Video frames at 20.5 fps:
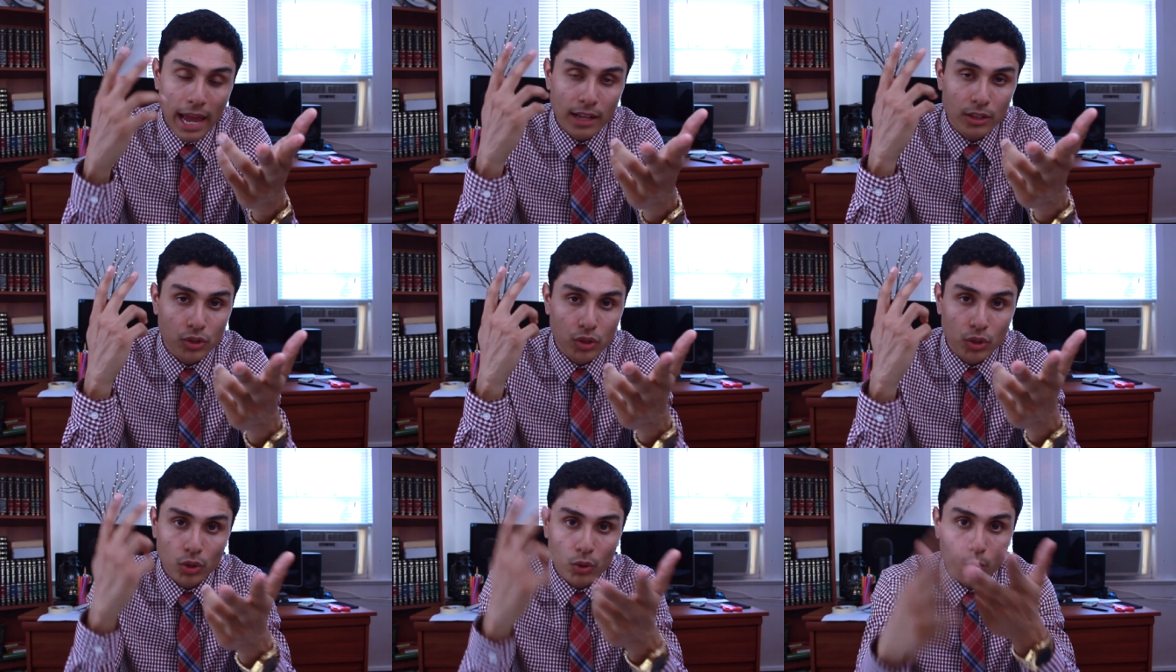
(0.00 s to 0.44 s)

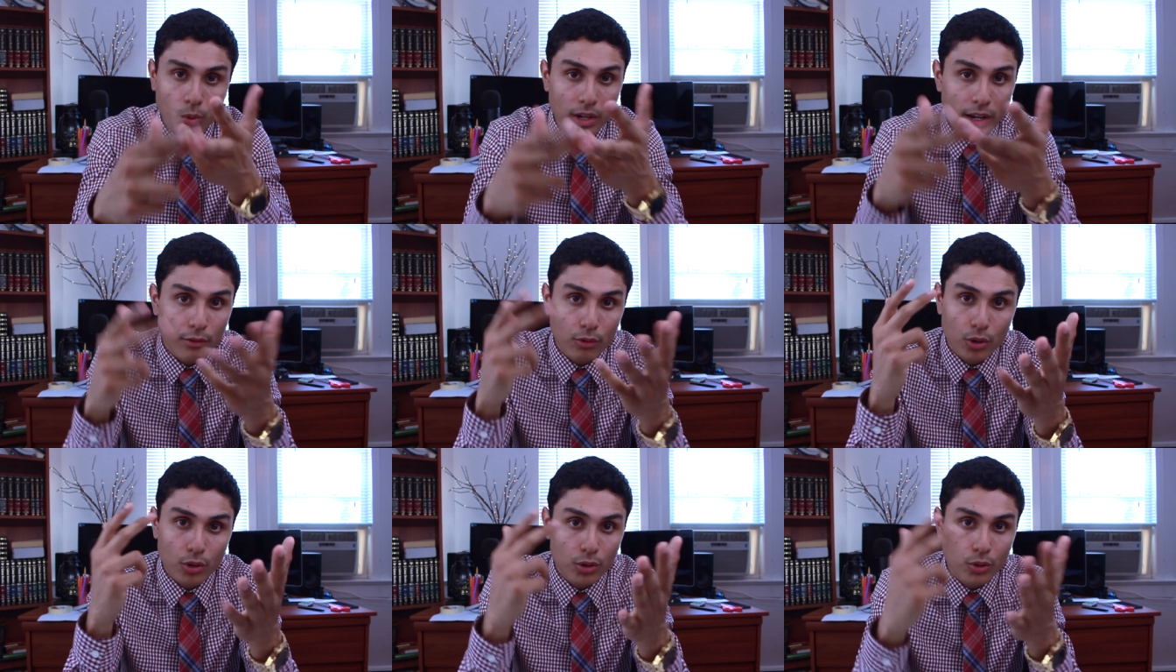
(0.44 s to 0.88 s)
cancer or
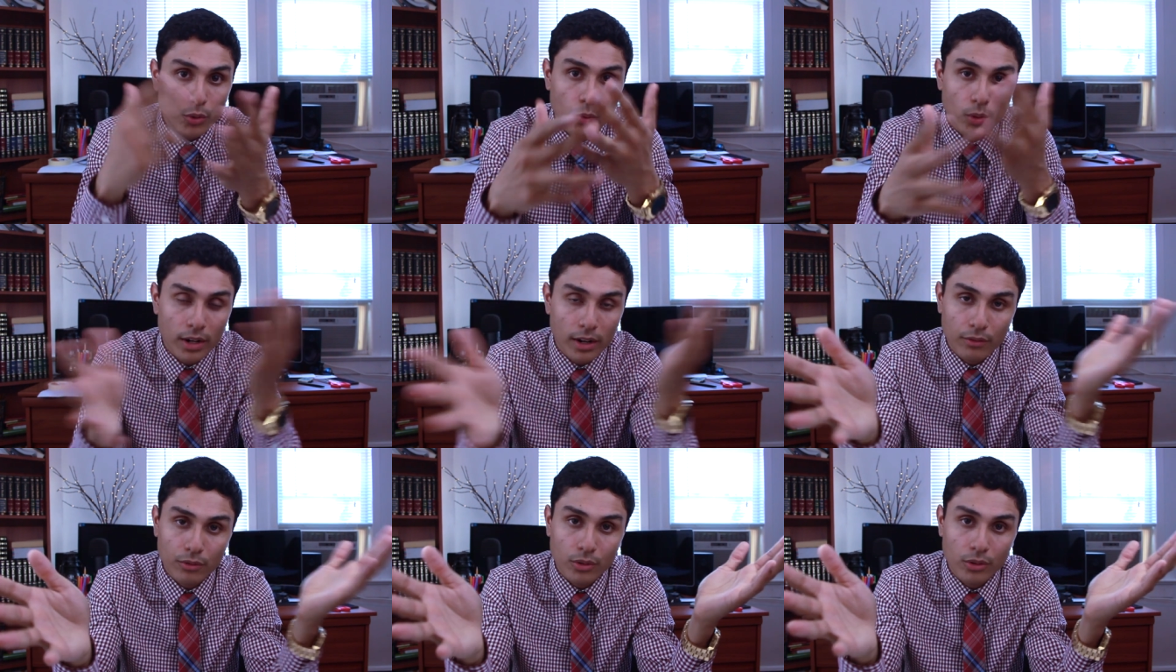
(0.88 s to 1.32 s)
whatever, or
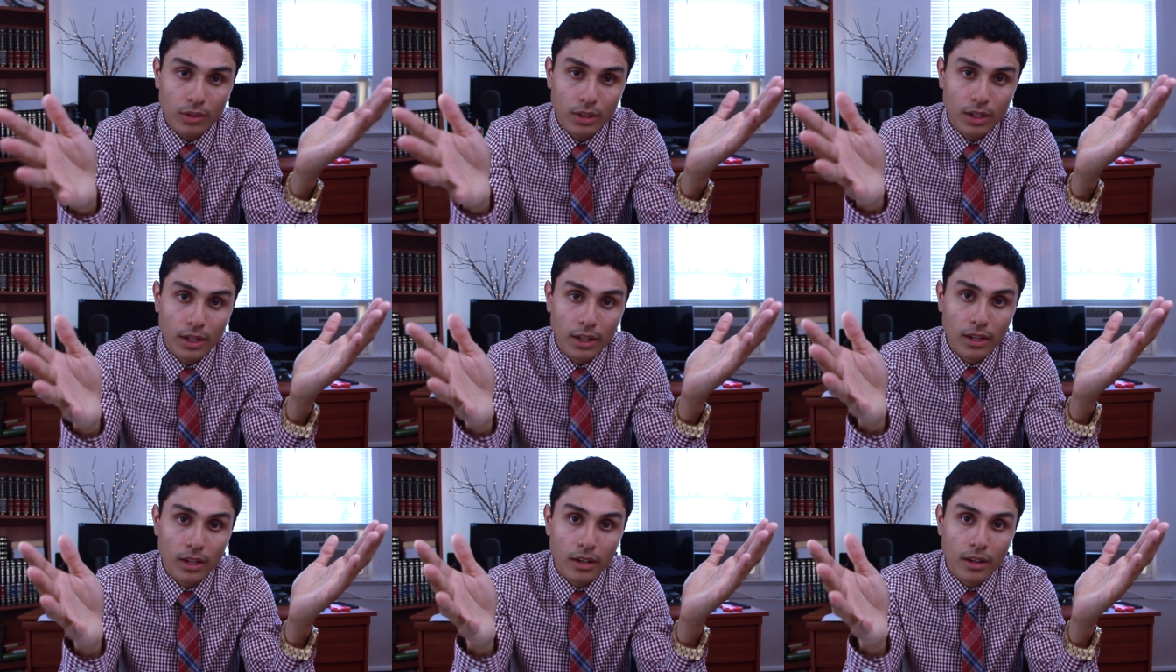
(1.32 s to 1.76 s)
whatever,
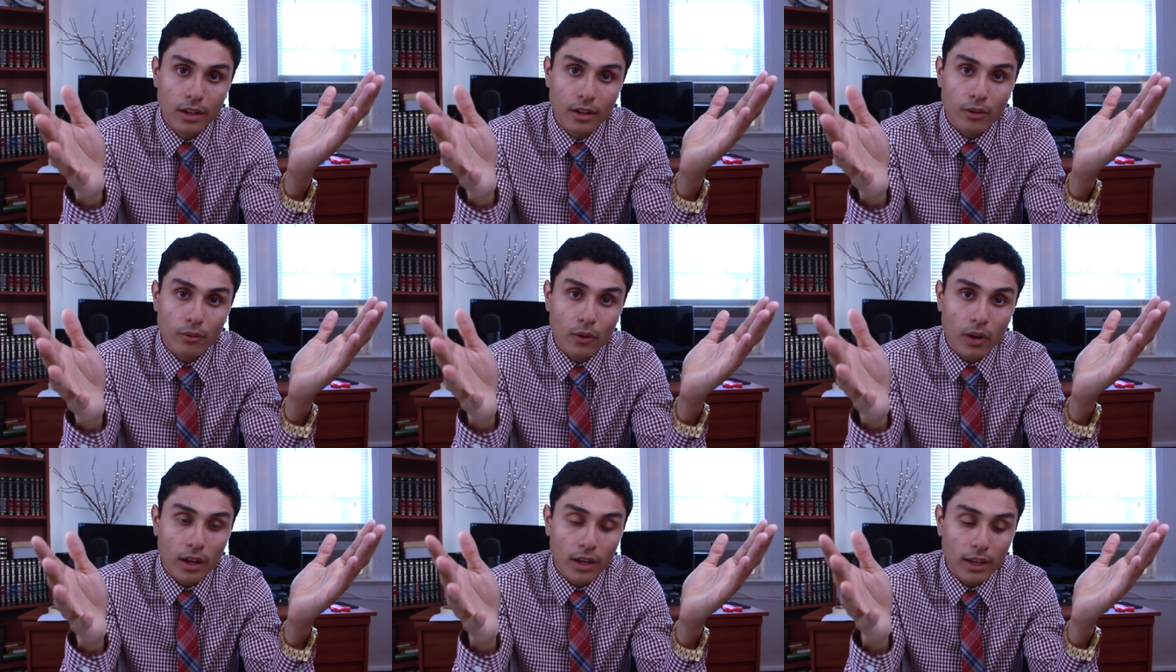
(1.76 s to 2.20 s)

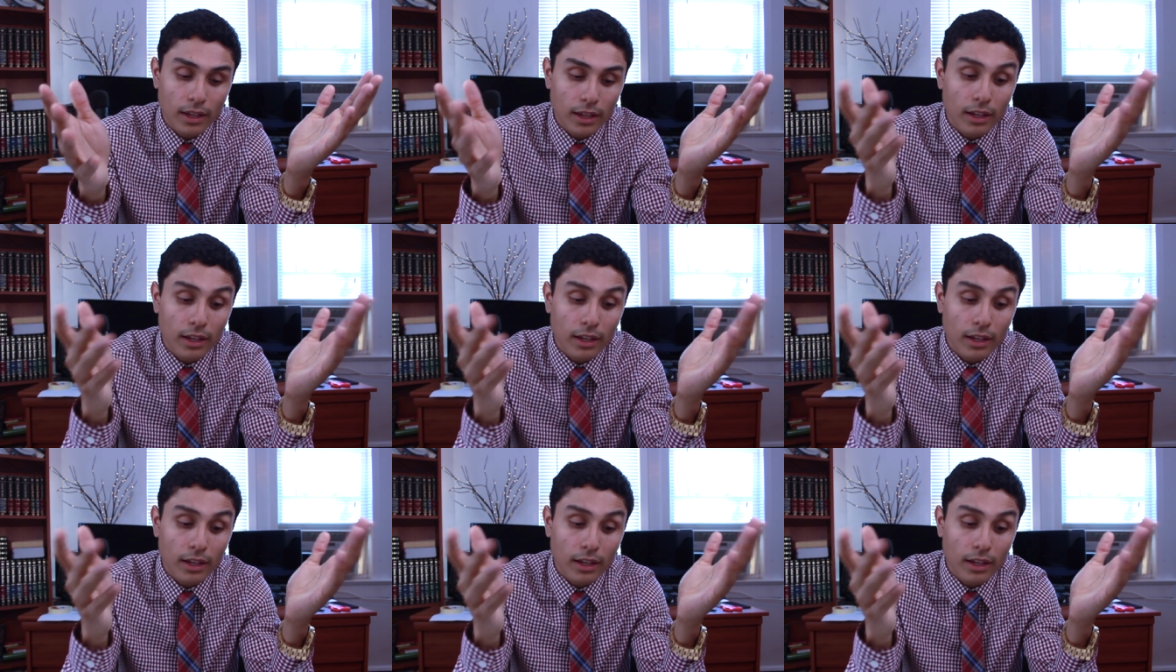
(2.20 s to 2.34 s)
right?